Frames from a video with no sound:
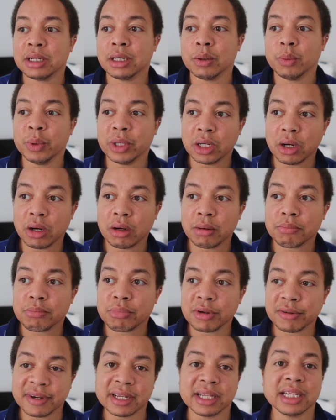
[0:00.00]
we can't
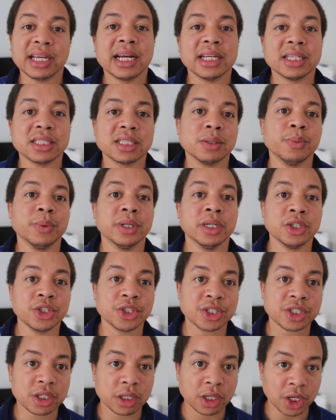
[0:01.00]
prevent cancer we can
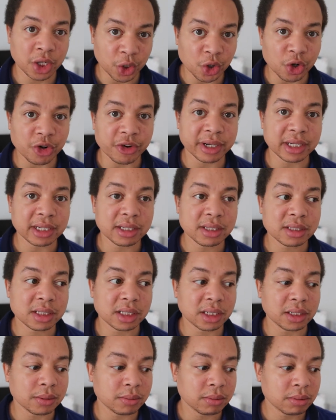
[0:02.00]
just cure it
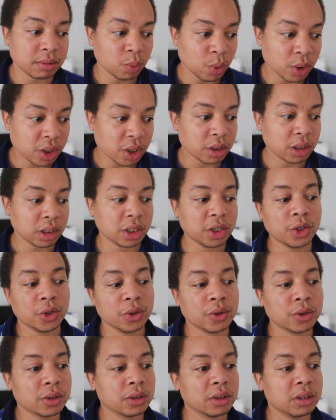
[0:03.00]
so work on the
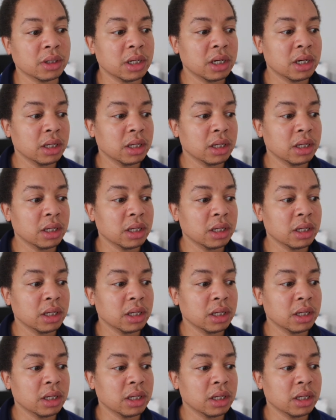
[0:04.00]
cure